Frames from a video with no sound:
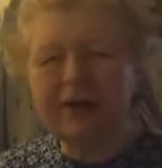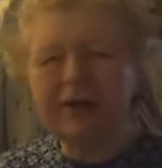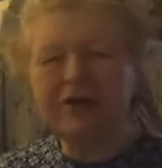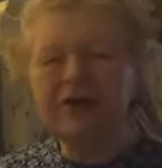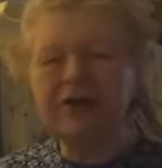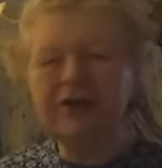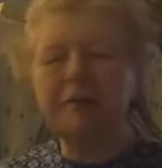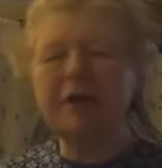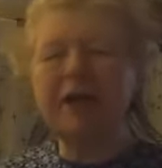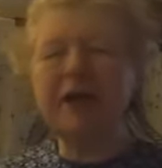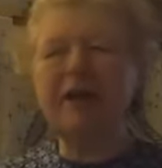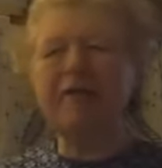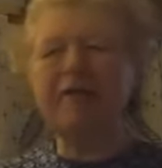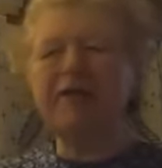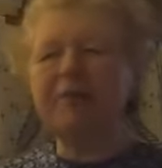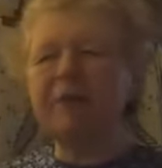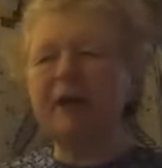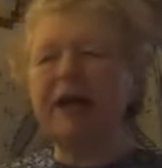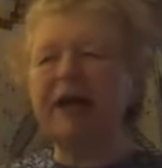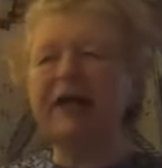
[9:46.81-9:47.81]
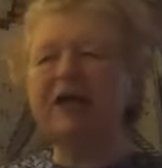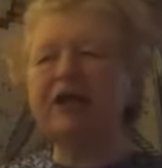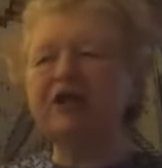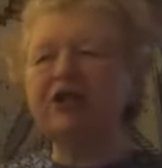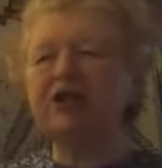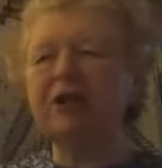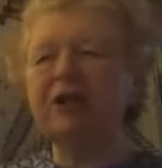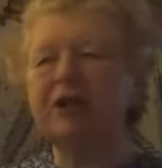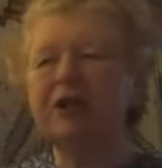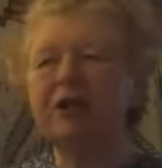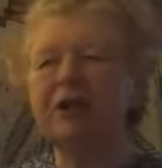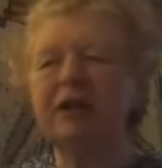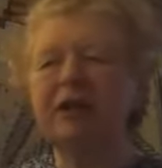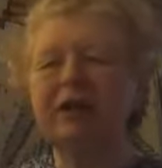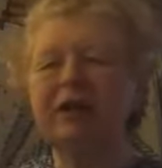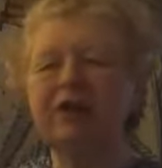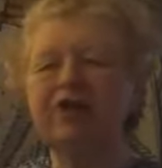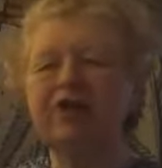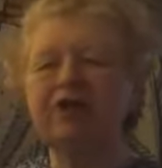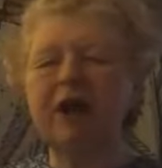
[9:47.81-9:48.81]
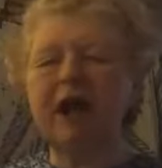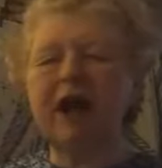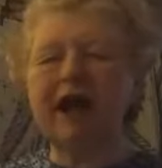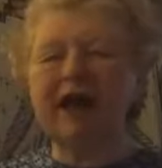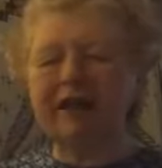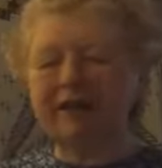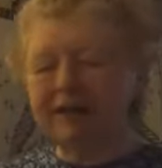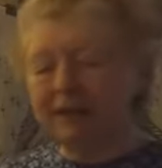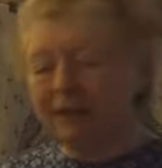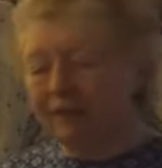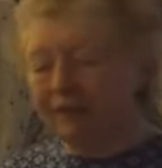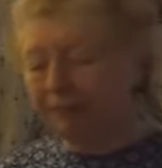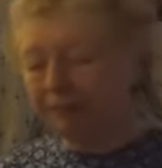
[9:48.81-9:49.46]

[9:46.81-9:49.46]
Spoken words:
So I'm going to have Spanish tracts.